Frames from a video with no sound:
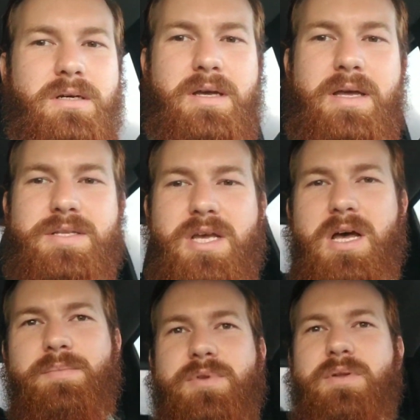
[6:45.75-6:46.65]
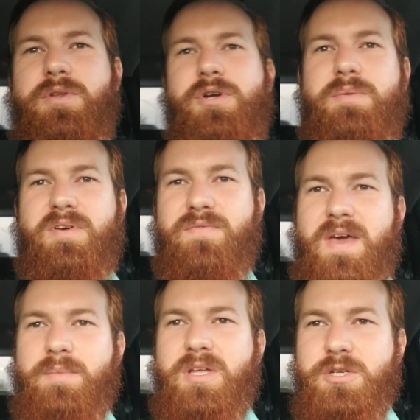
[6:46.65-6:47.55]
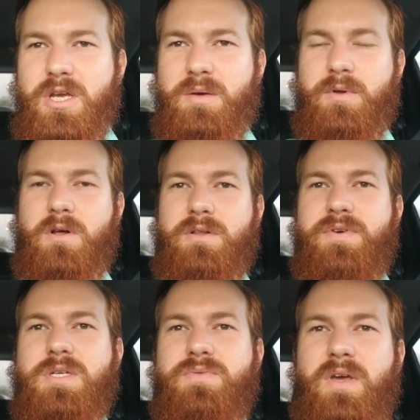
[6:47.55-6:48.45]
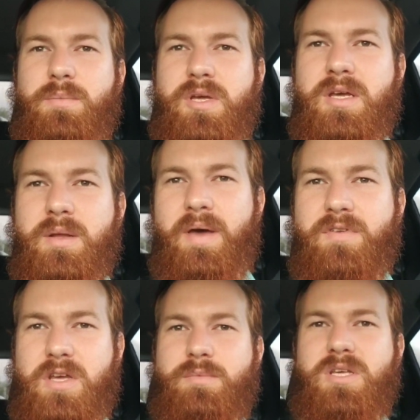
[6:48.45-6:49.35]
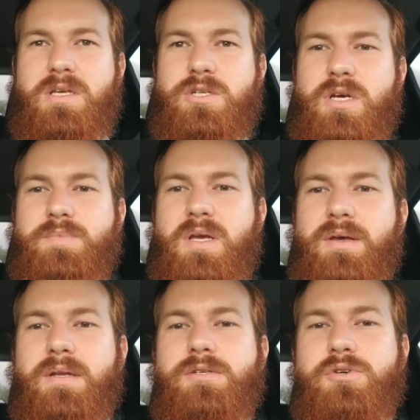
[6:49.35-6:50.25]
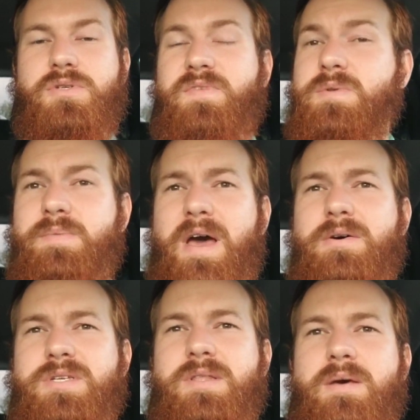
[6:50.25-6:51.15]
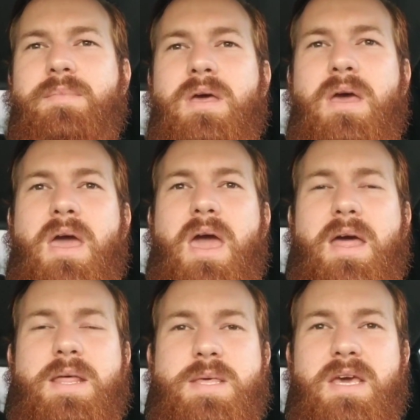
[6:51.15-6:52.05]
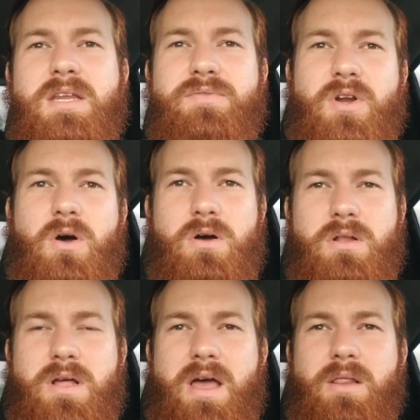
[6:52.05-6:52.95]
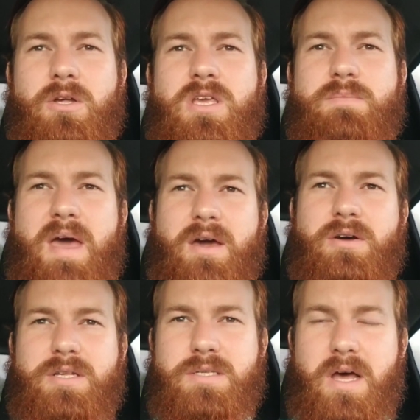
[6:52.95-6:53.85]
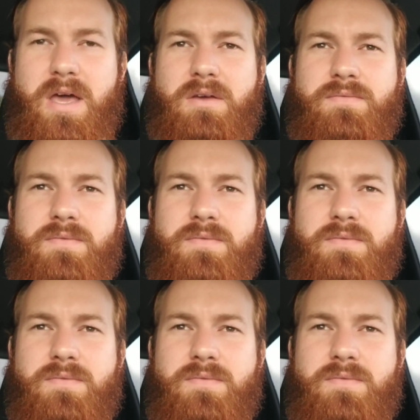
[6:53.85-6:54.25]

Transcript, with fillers: ends up during the big famine, Jacob and all of his family end up having to come to Egypt, and Joseph ends up housing them. And in the end of it all, looking back on his life,